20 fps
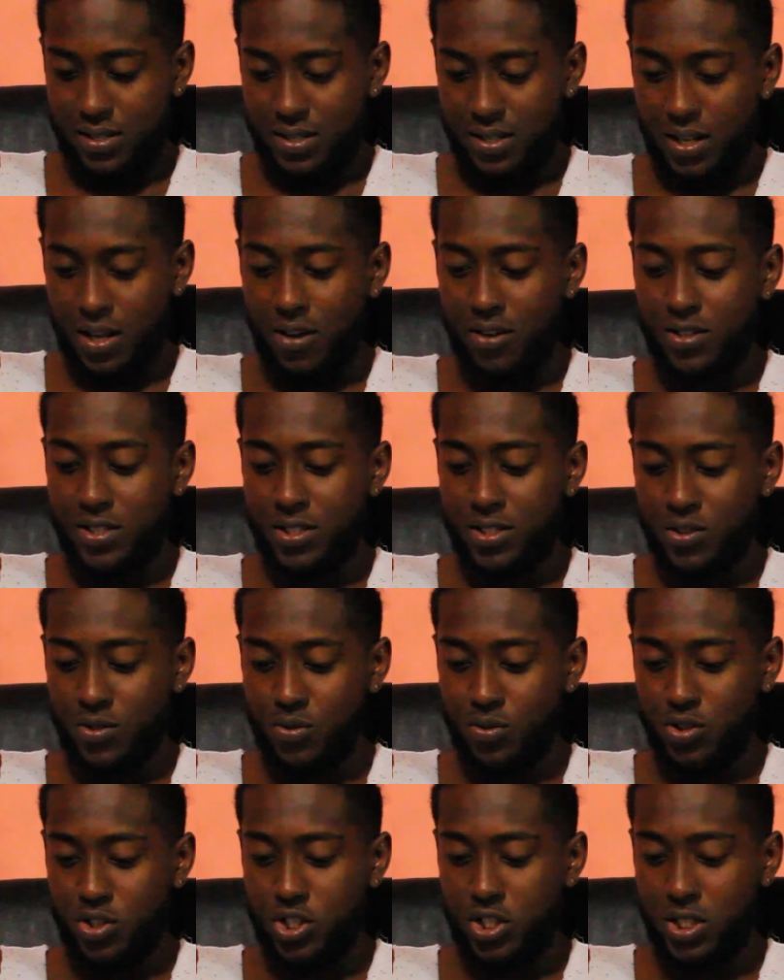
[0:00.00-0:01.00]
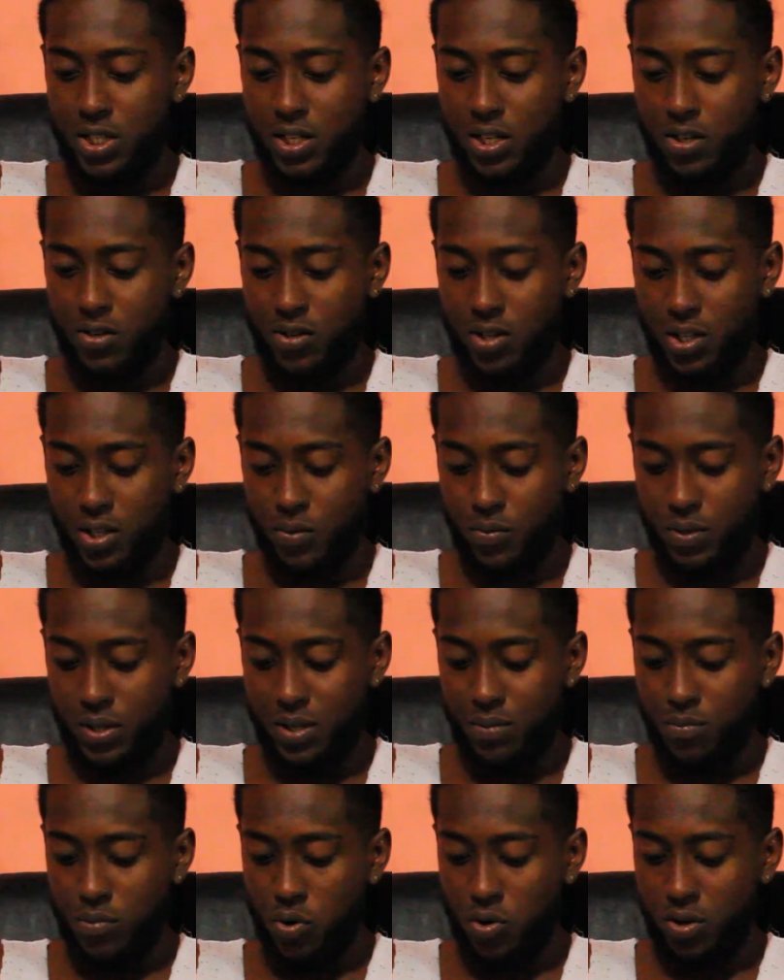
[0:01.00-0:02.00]
That was the OG you're rocking with the
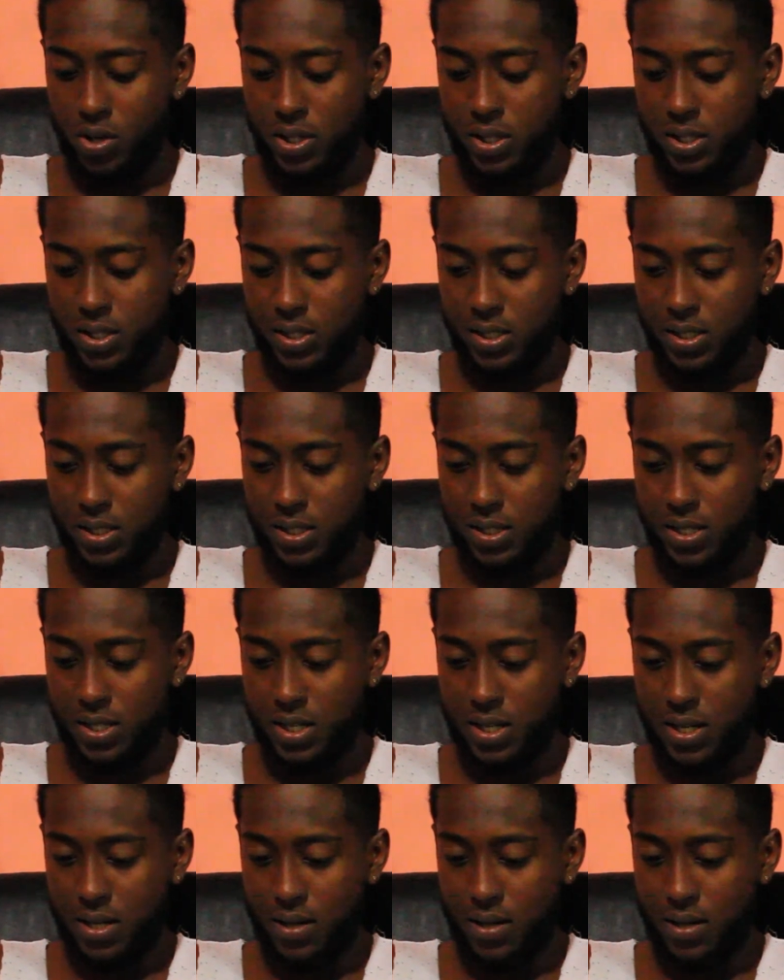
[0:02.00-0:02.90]
boys.